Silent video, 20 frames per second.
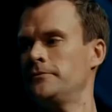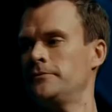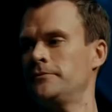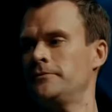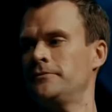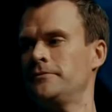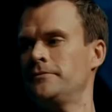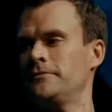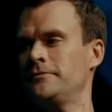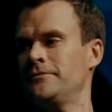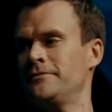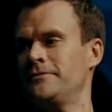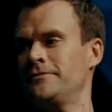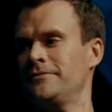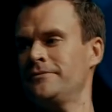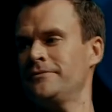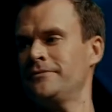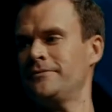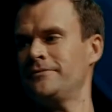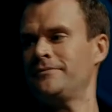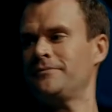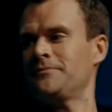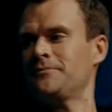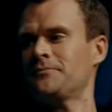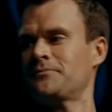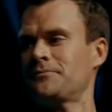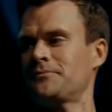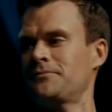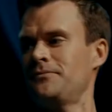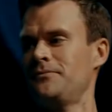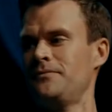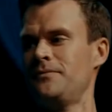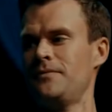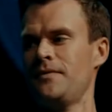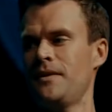No one is speaking in this clip.